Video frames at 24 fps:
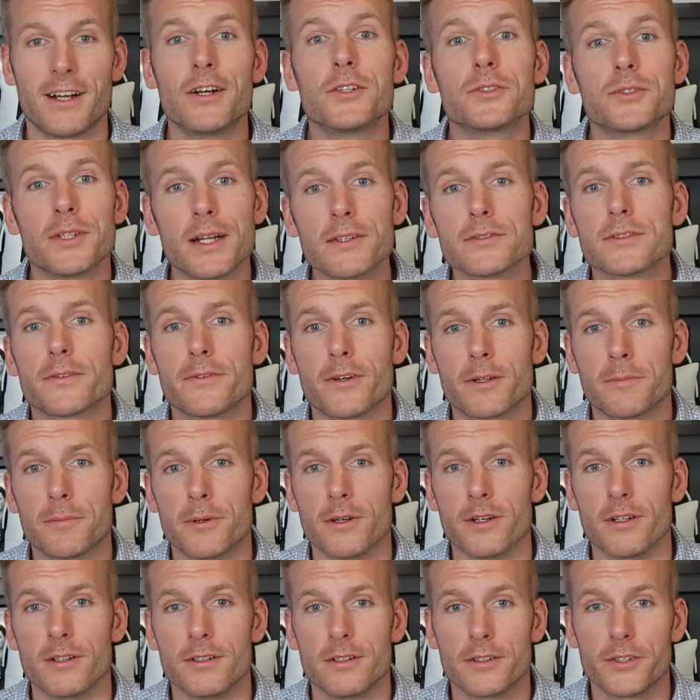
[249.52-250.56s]
So now's the fun
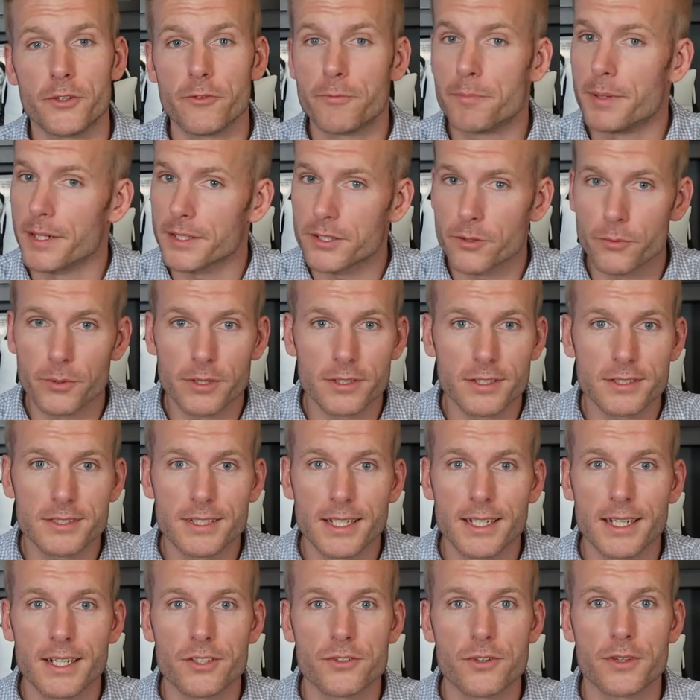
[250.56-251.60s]
part. You've picked a real
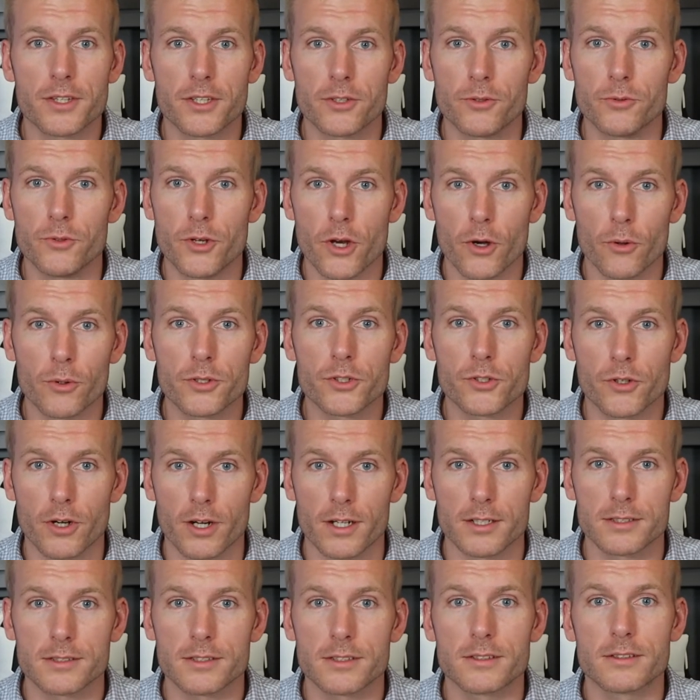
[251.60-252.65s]
estate agent that you know and
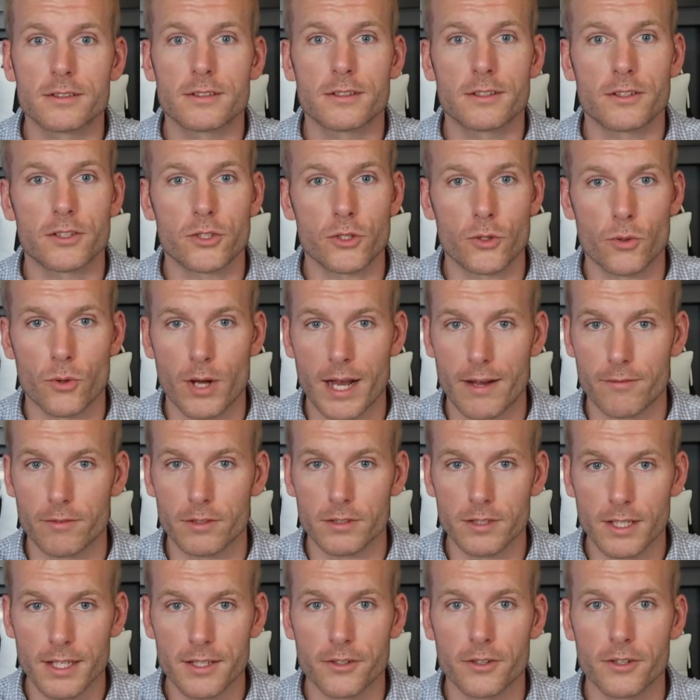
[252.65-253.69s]
trust, you have a
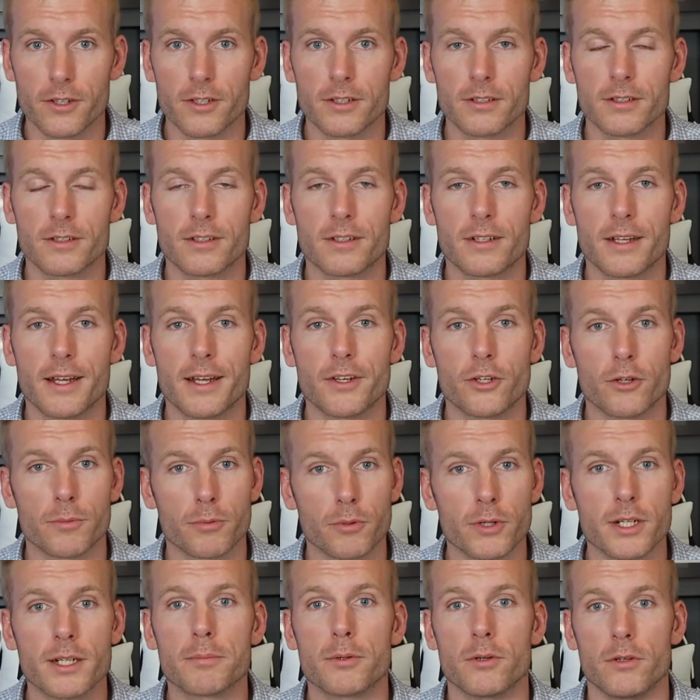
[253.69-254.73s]
lender, and you're
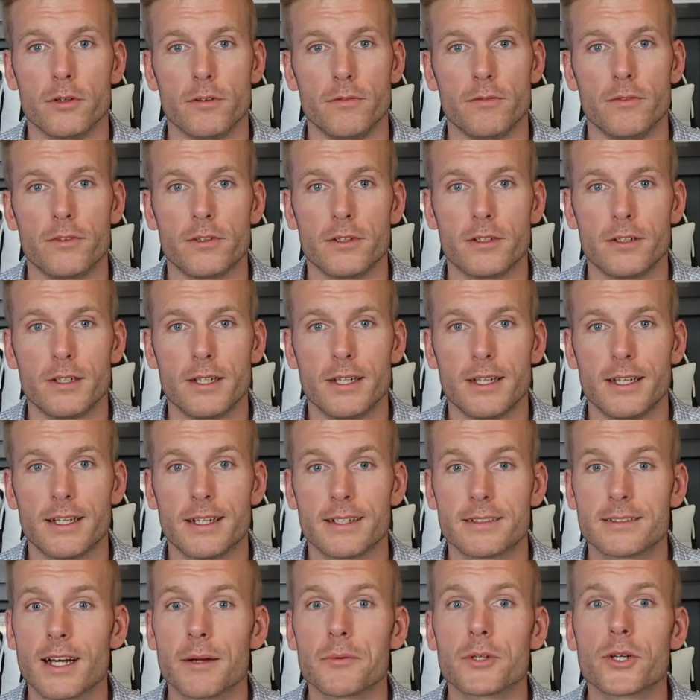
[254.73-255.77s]
pre-approved.
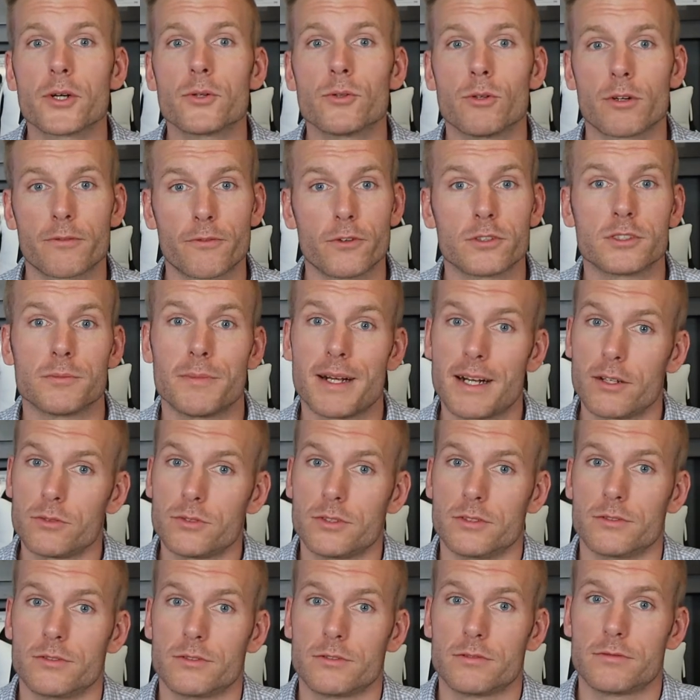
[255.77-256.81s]
It's time to go look for some
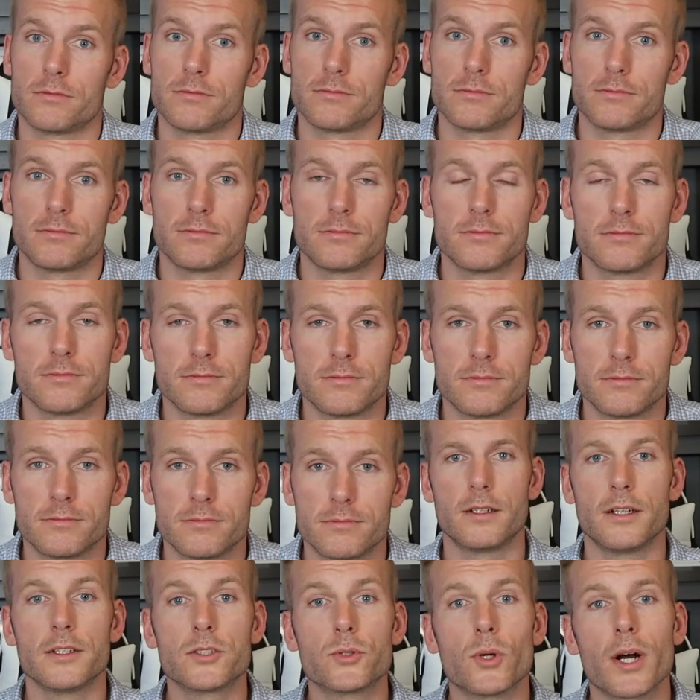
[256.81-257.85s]
houses.
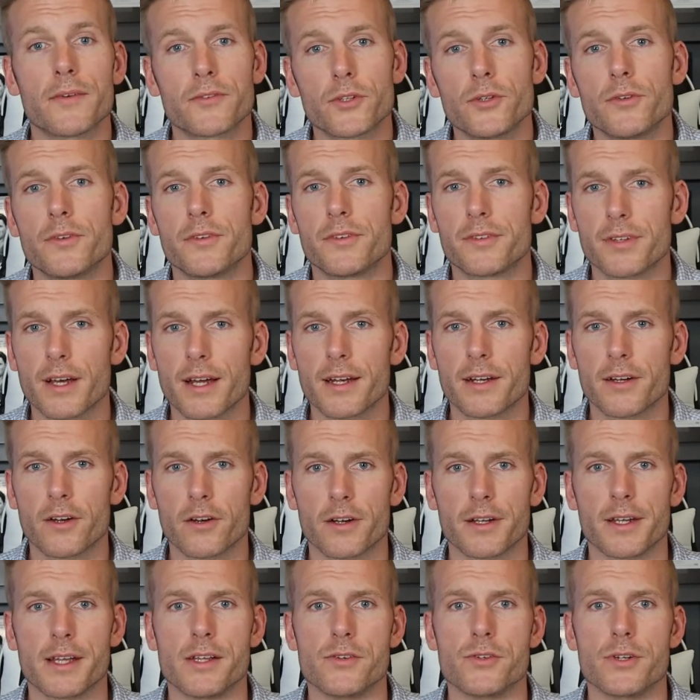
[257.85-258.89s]
So after you decided
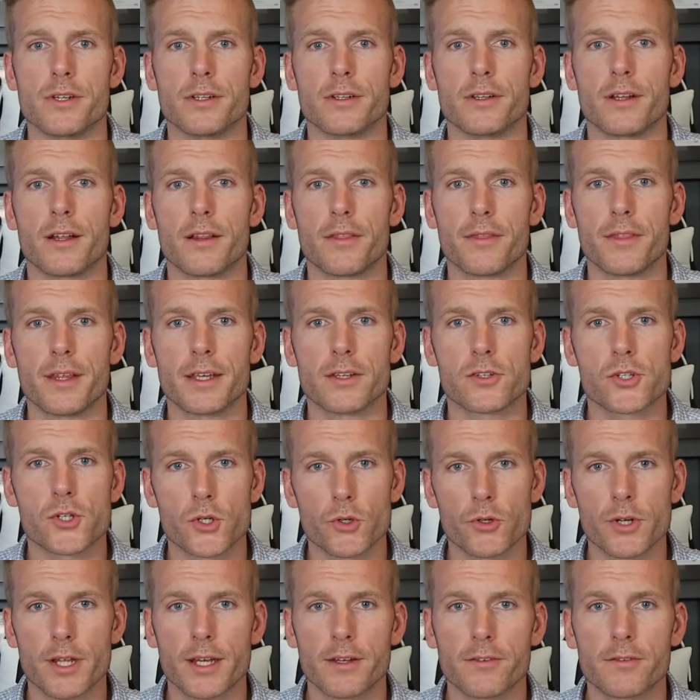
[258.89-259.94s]
on an agent, they
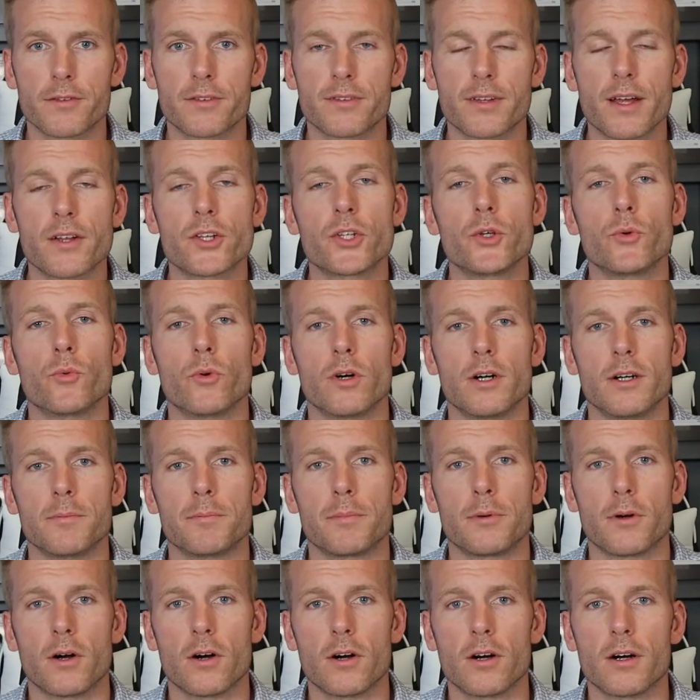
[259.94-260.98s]
should have set you up
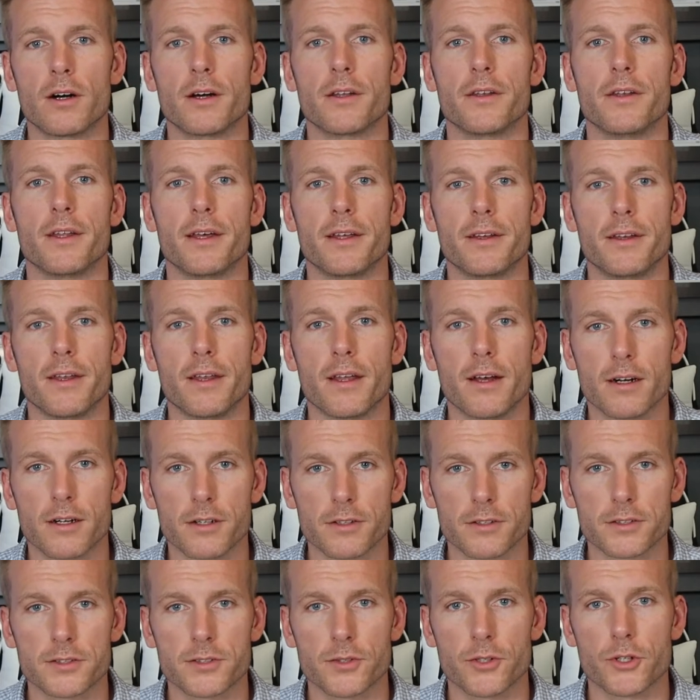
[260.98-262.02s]
on
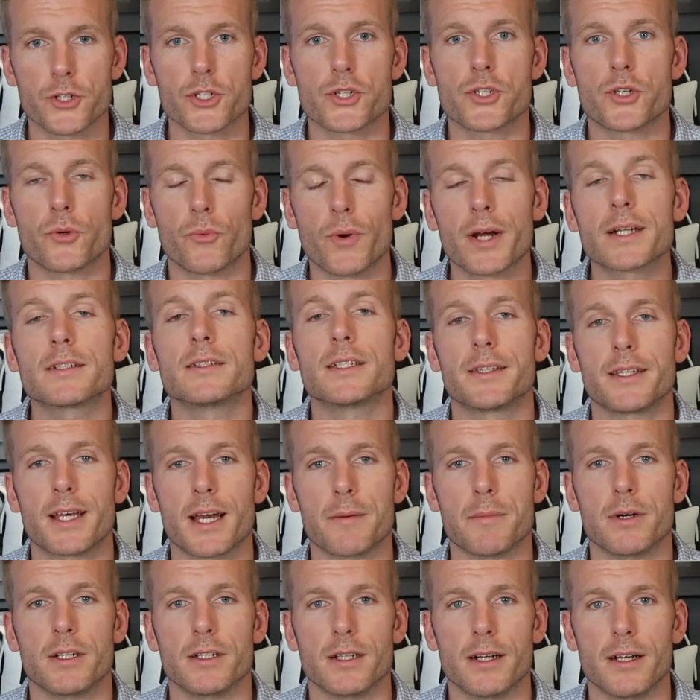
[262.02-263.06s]
a search directly in the
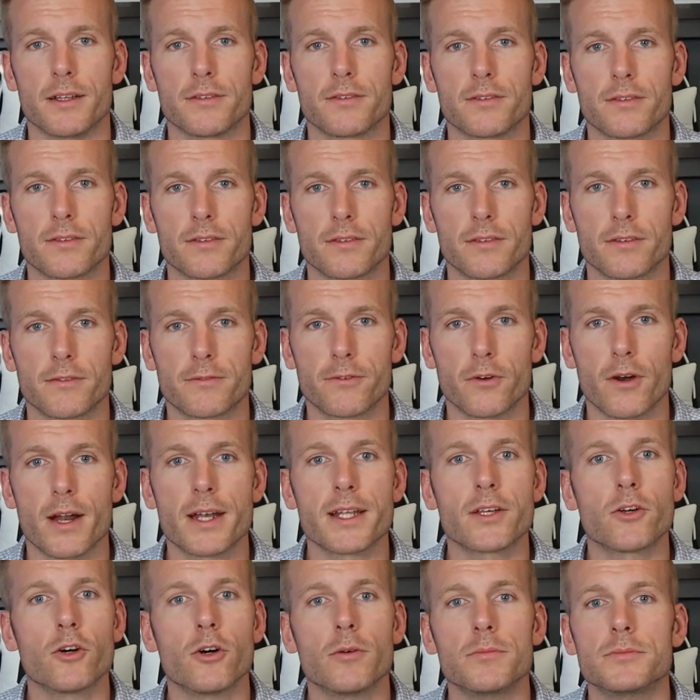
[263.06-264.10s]
MLS for
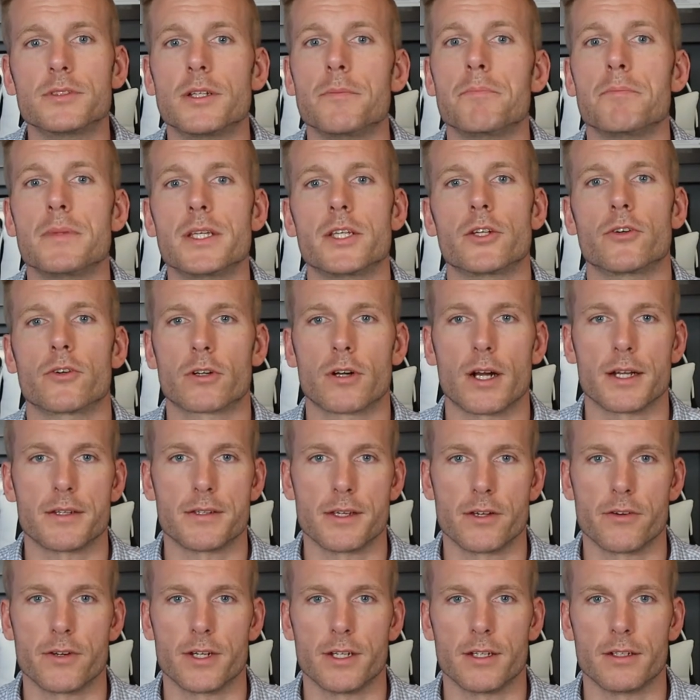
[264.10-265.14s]
any homes that meet your
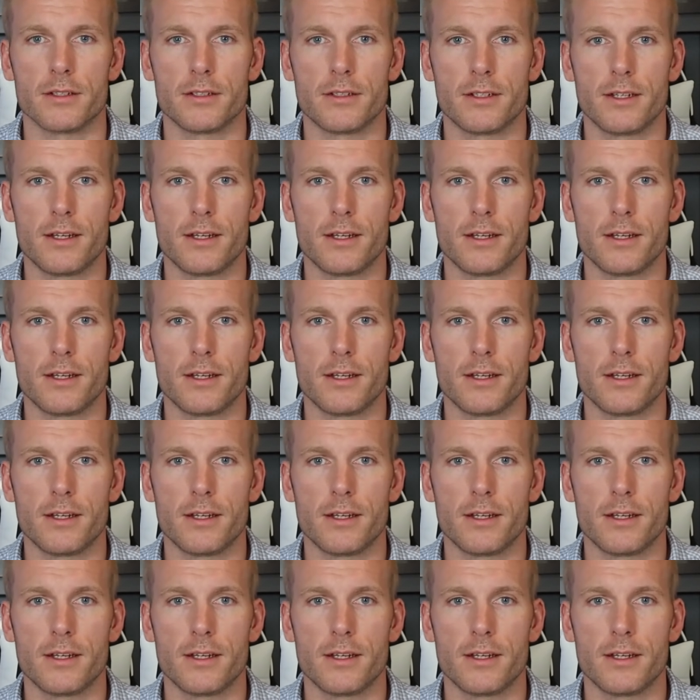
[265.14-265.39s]
criteria.